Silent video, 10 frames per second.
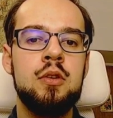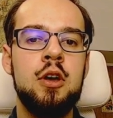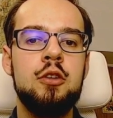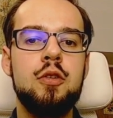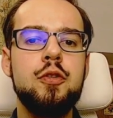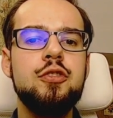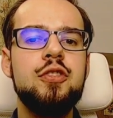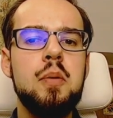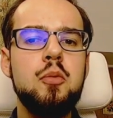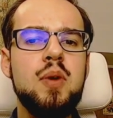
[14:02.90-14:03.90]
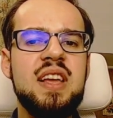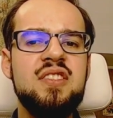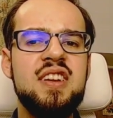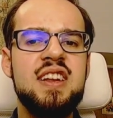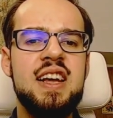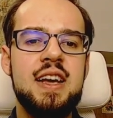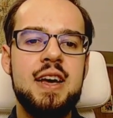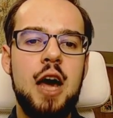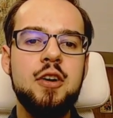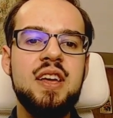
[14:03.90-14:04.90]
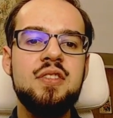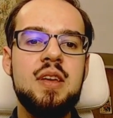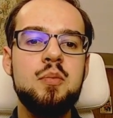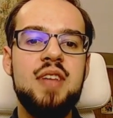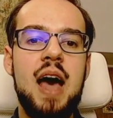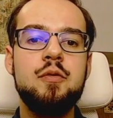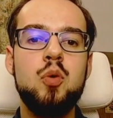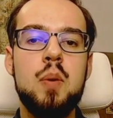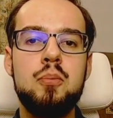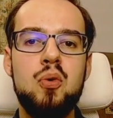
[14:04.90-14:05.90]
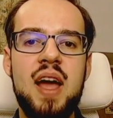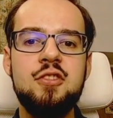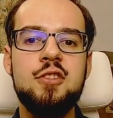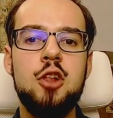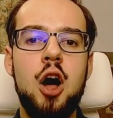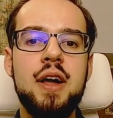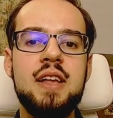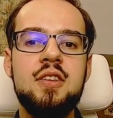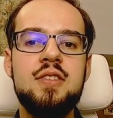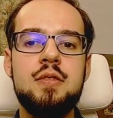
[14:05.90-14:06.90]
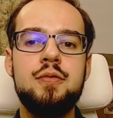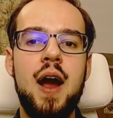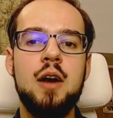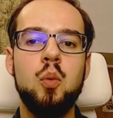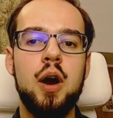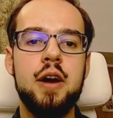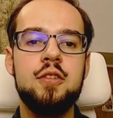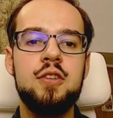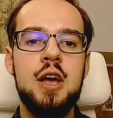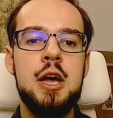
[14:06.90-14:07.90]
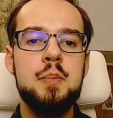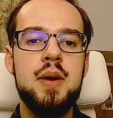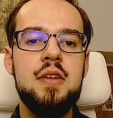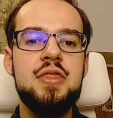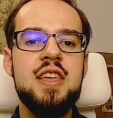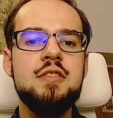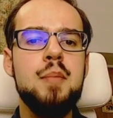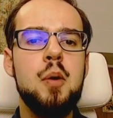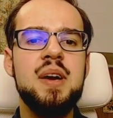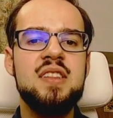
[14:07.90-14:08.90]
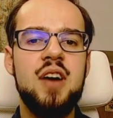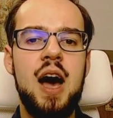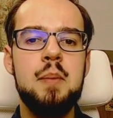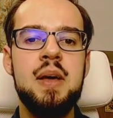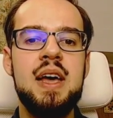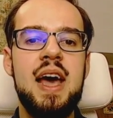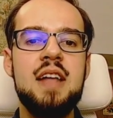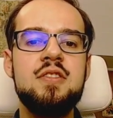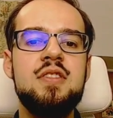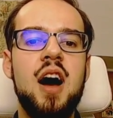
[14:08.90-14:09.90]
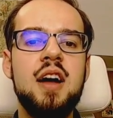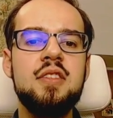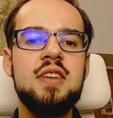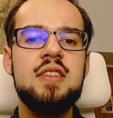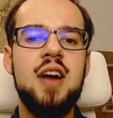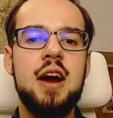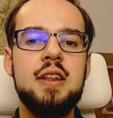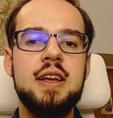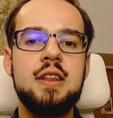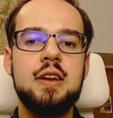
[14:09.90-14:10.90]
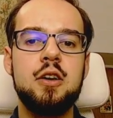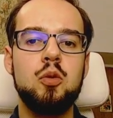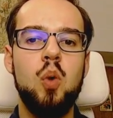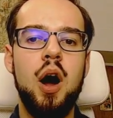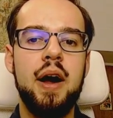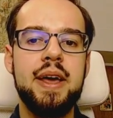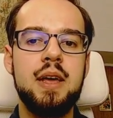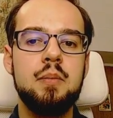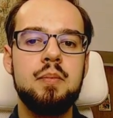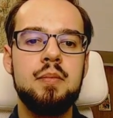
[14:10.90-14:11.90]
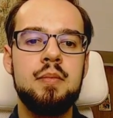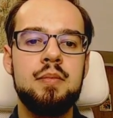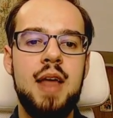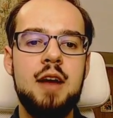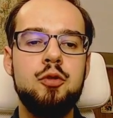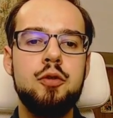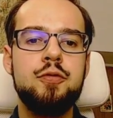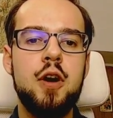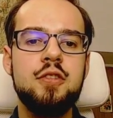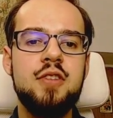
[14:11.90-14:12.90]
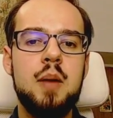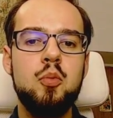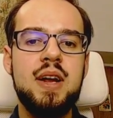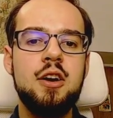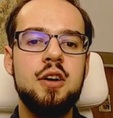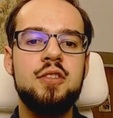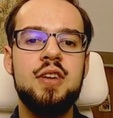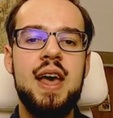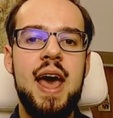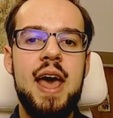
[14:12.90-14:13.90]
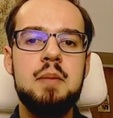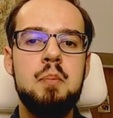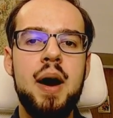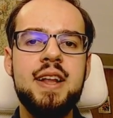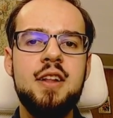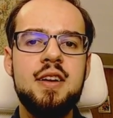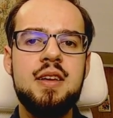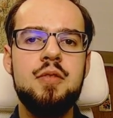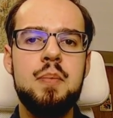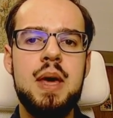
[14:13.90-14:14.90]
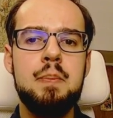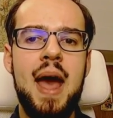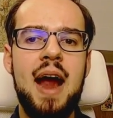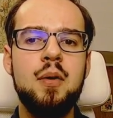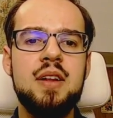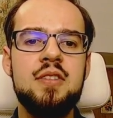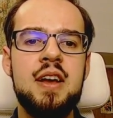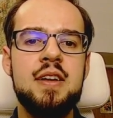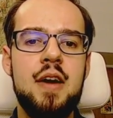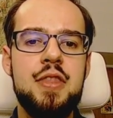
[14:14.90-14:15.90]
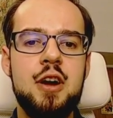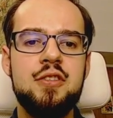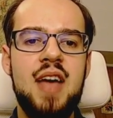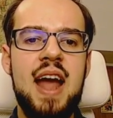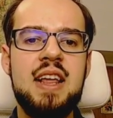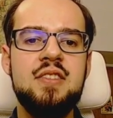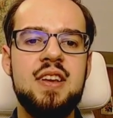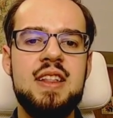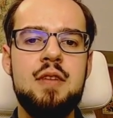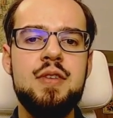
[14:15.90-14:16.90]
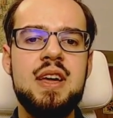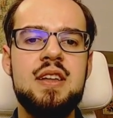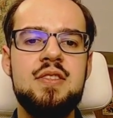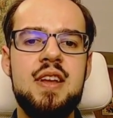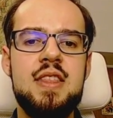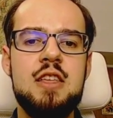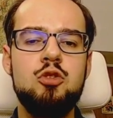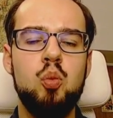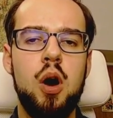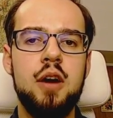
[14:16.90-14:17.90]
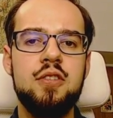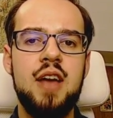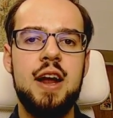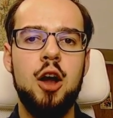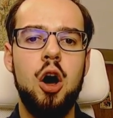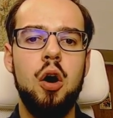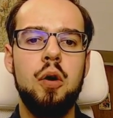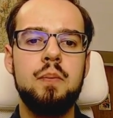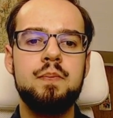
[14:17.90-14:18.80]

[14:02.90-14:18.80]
So for some reason, Kaguya seems to have a repressed longing to see fireworks, but at this moment in time, it's not entirely clear why. And for first-time readers, it might not even be apparent that there's any significance in these words at all.